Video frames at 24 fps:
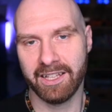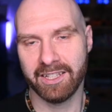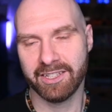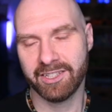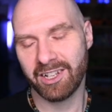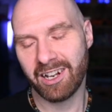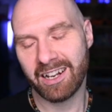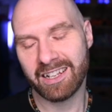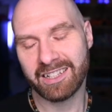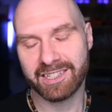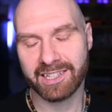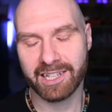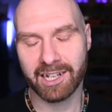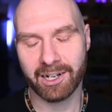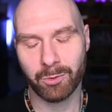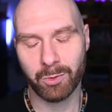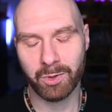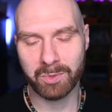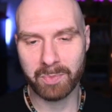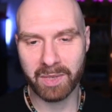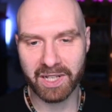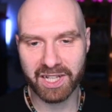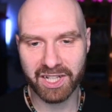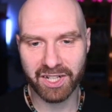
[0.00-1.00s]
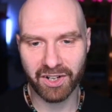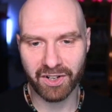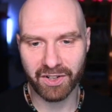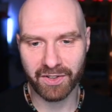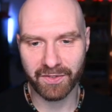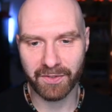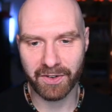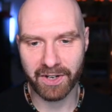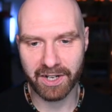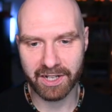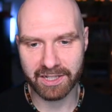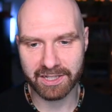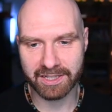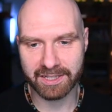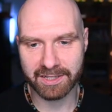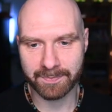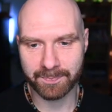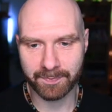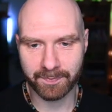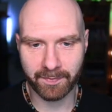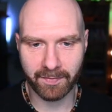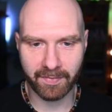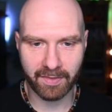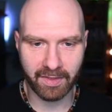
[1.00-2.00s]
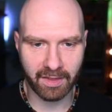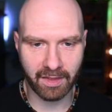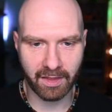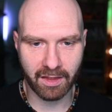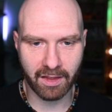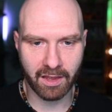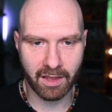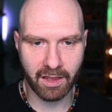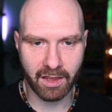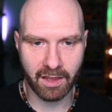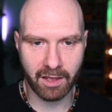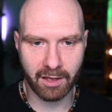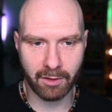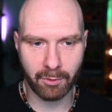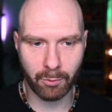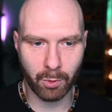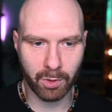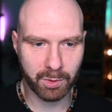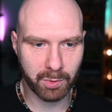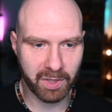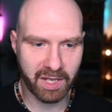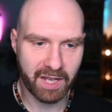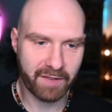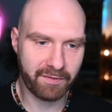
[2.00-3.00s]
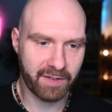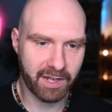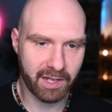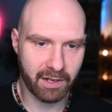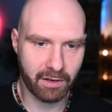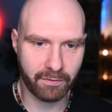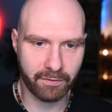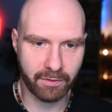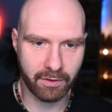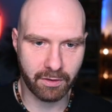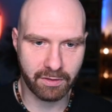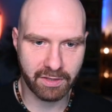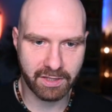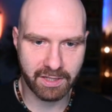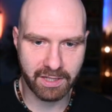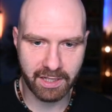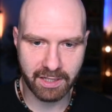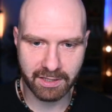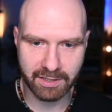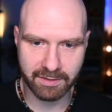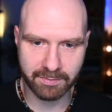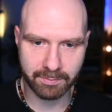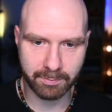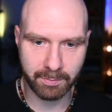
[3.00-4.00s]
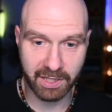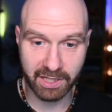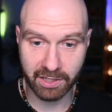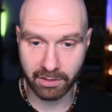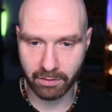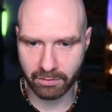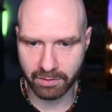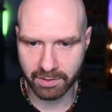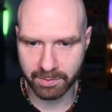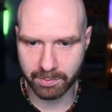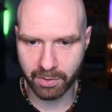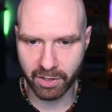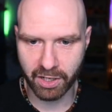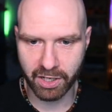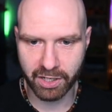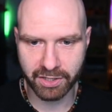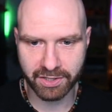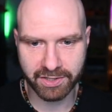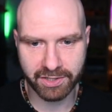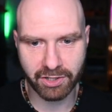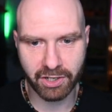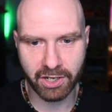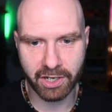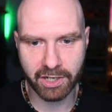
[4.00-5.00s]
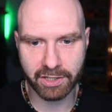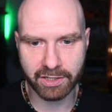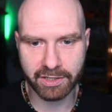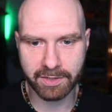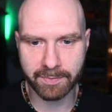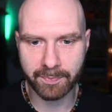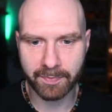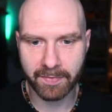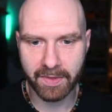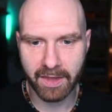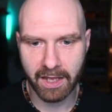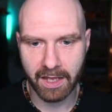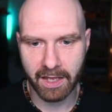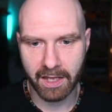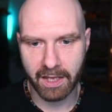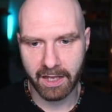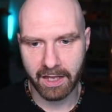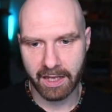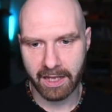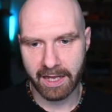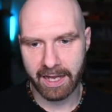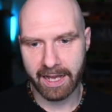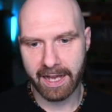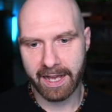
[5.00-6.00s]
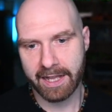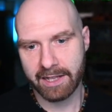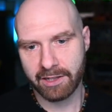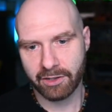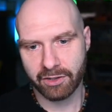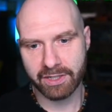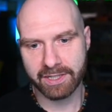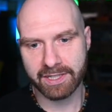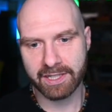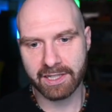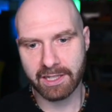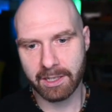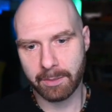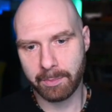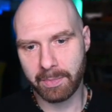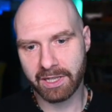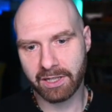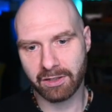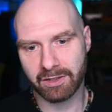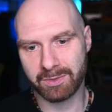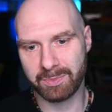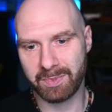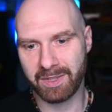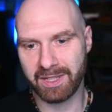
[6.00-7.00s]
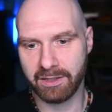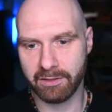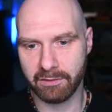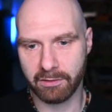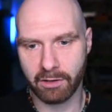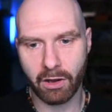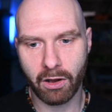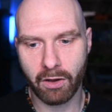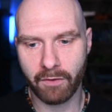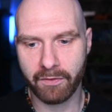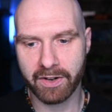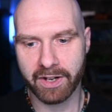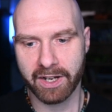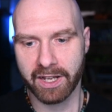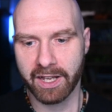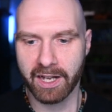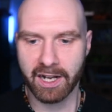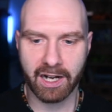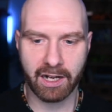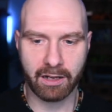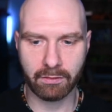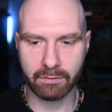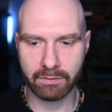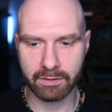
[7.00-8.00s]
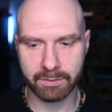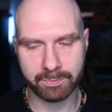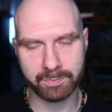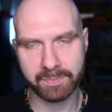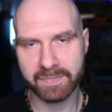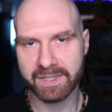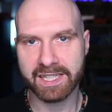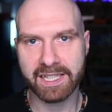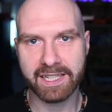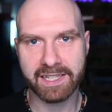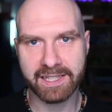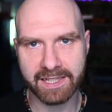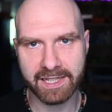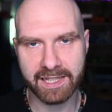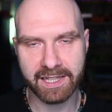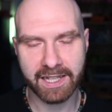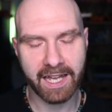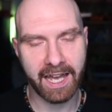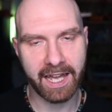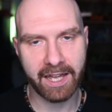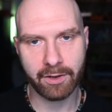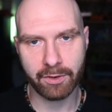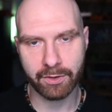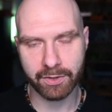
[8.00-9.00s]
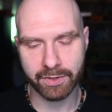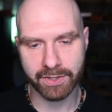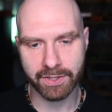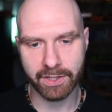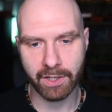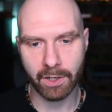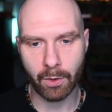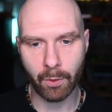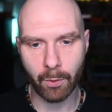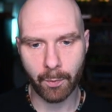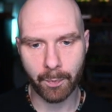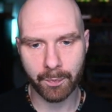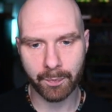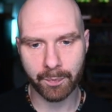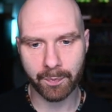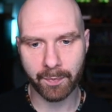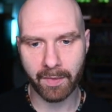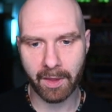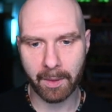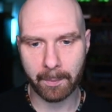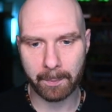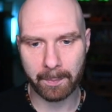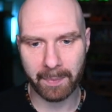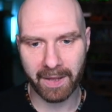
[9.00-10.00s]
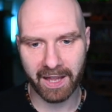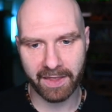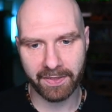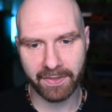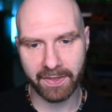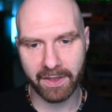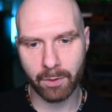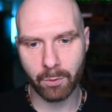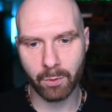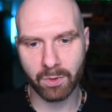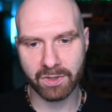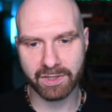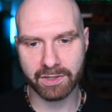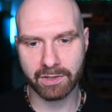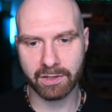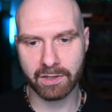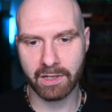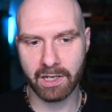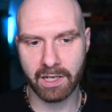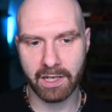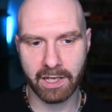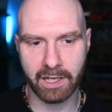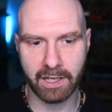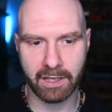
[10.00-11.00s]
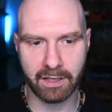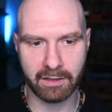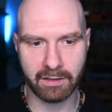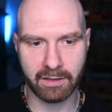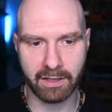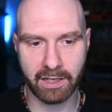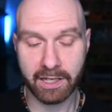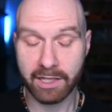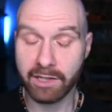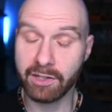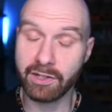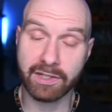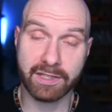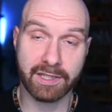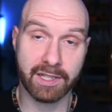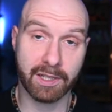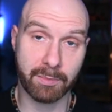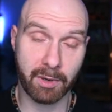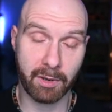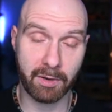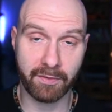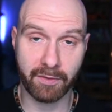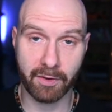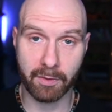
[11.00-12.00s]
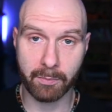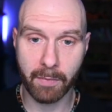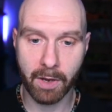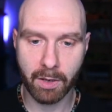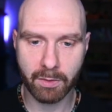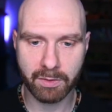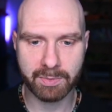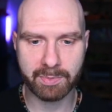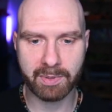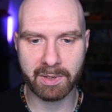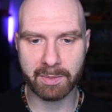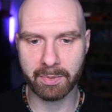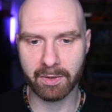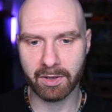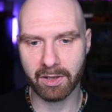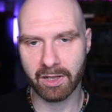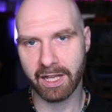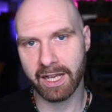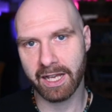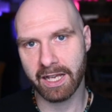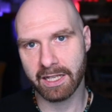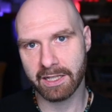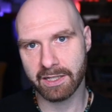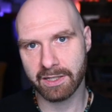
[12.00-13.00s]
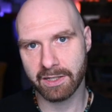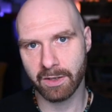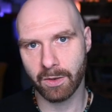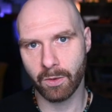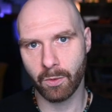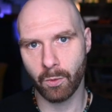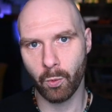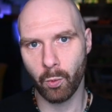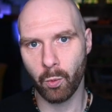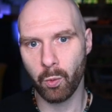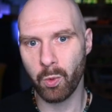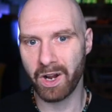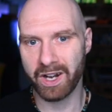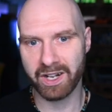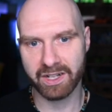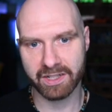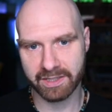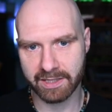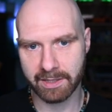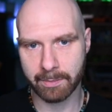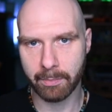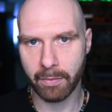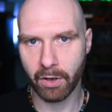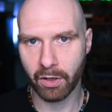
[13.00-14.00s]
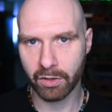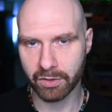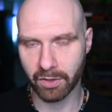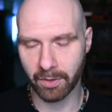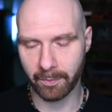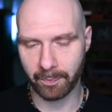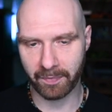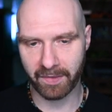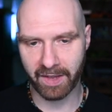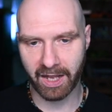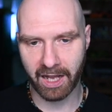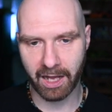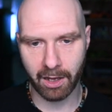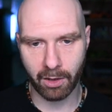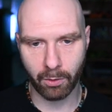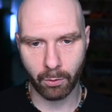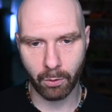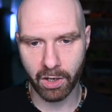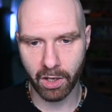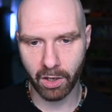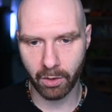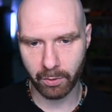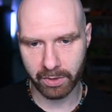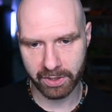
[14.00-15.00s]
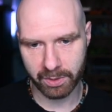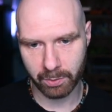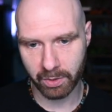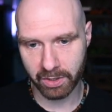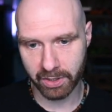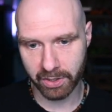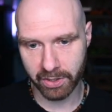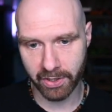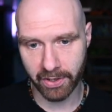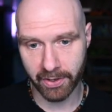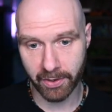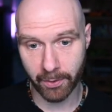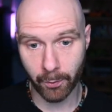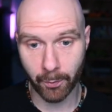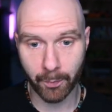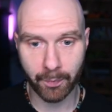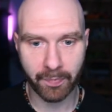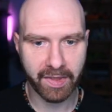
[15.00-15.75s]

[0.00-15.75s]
So let's start with Bitcoin first. What we have here, of course, is Bitcoin's price chart. And recently, Bitcoin's been hovering around 16K or so. But I think what's really interesting, probably for most people, is where is the bottom, how low it will go.